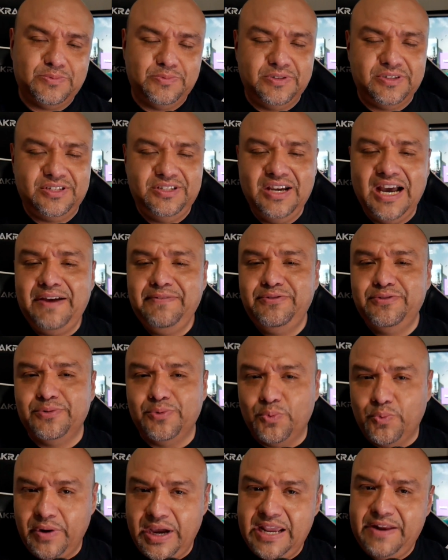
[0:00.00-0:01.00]
We still have to
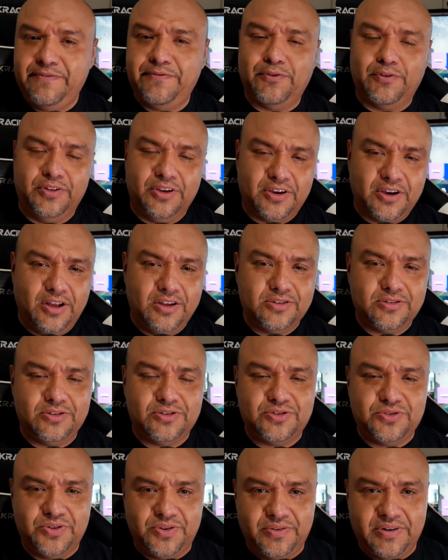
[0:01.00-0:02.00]
wait for the
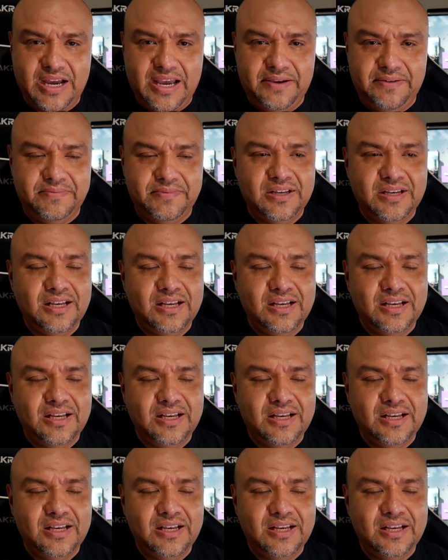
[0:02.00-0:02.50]
consoles to arrive.